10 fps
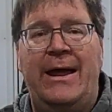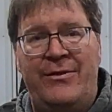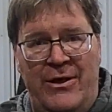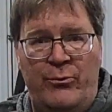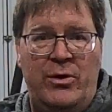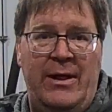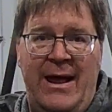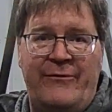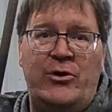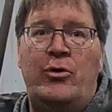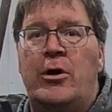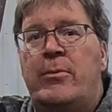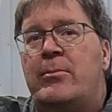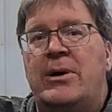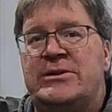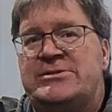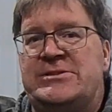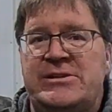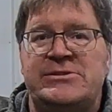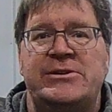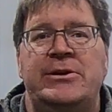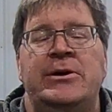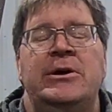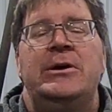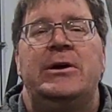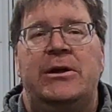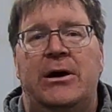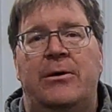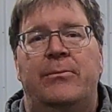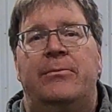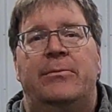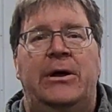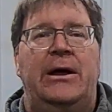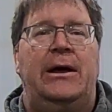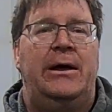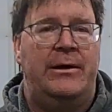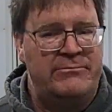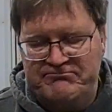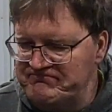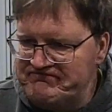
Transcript: and then we'll have a normal mud season come uh,